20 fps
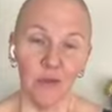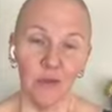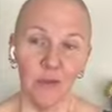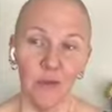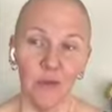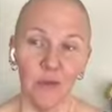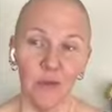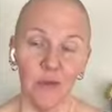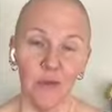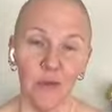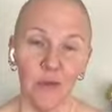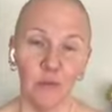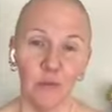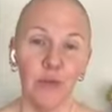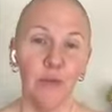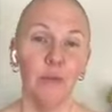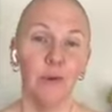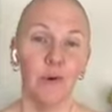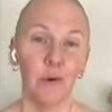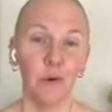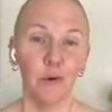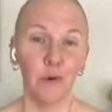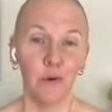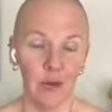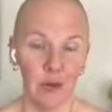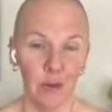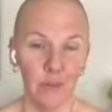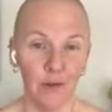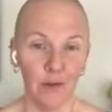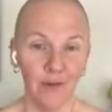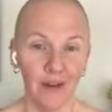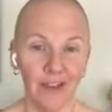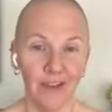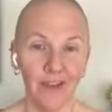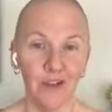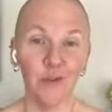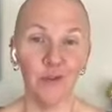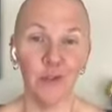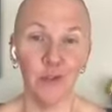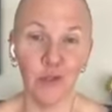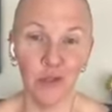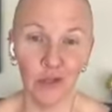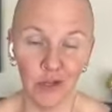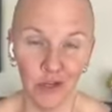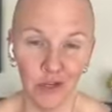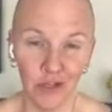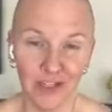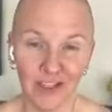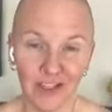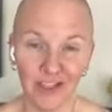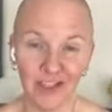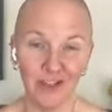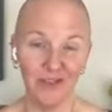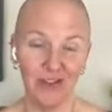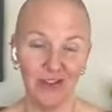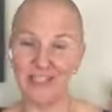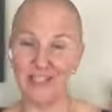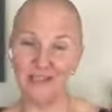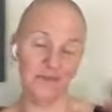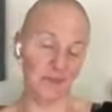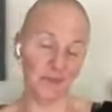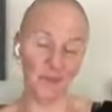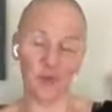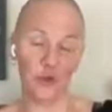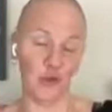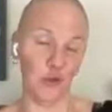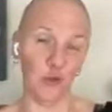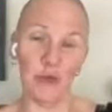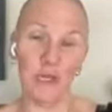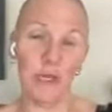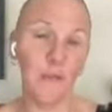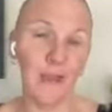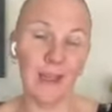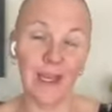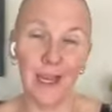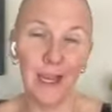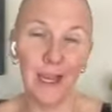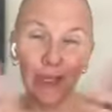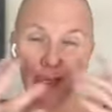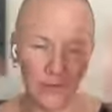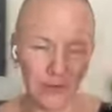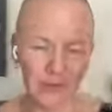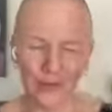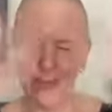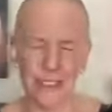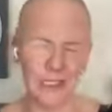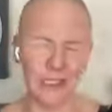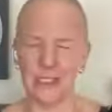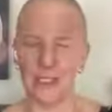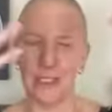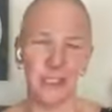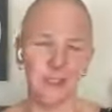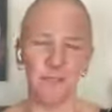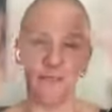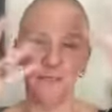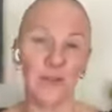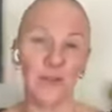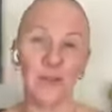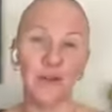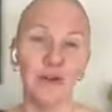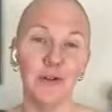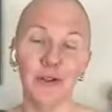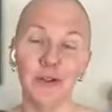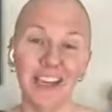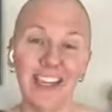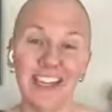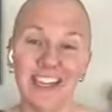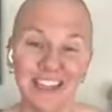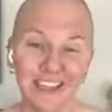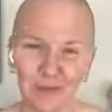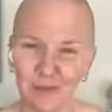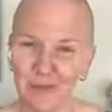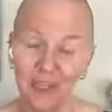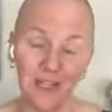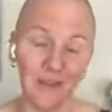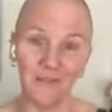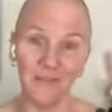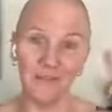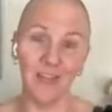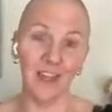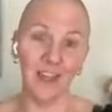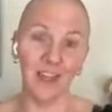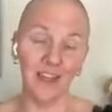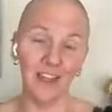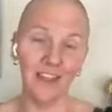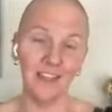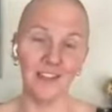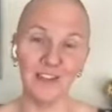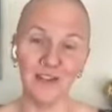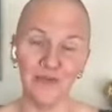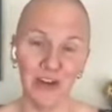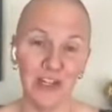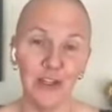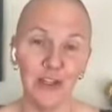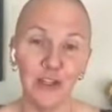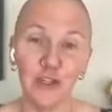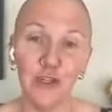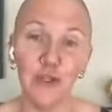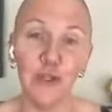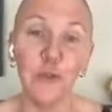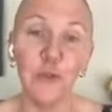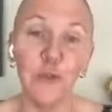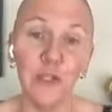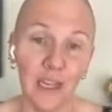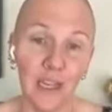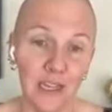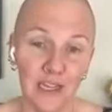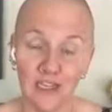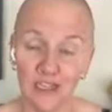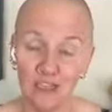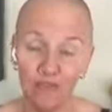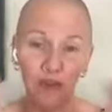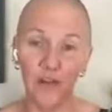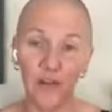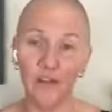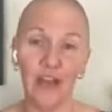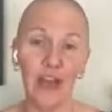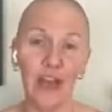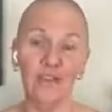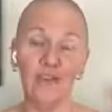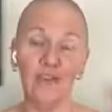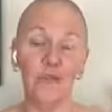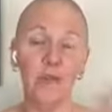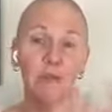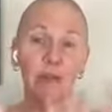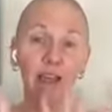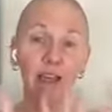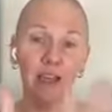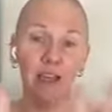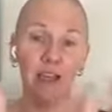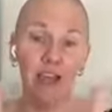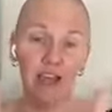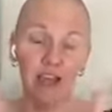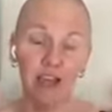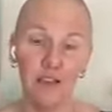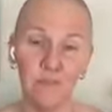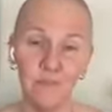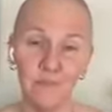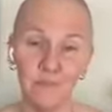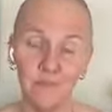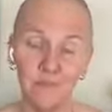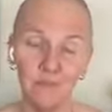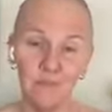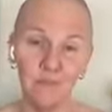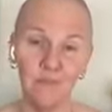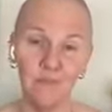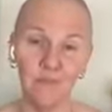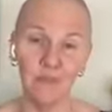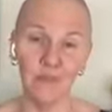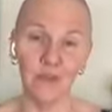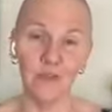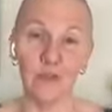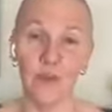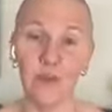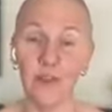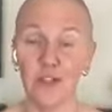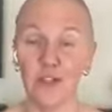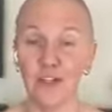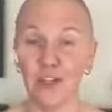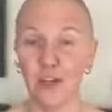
to the reprogramming, right? The drill sergeants in your face screaming at you like spittle, like it's like, got it, right? It took 2 seconds of all that for me to be like, got it, you run the